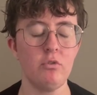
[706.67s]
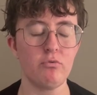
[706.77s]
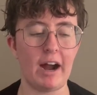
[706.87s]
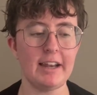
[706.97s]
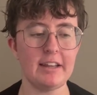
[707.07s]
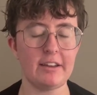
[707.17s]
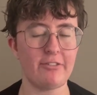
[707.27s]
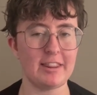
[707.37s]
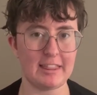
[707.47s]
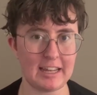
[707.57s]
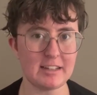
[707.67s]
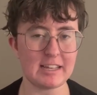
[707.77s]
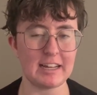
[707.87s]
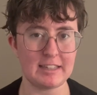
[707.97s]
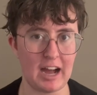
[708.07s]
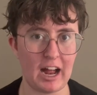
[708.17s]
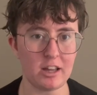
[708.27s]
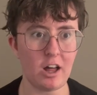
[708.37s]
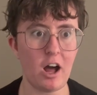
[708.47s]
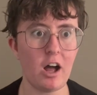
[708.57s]
writing different things like
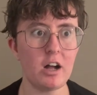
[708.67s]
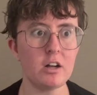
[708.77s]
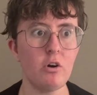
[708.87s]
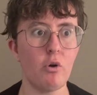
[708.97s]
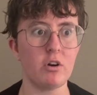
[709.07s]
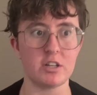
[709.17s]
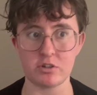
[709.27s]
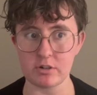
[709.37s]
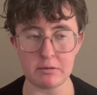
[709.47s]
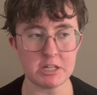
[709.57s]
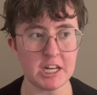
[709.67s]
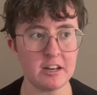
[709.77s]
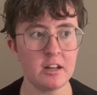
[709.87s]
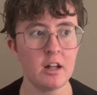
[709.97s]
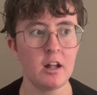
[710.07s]
dialogue or description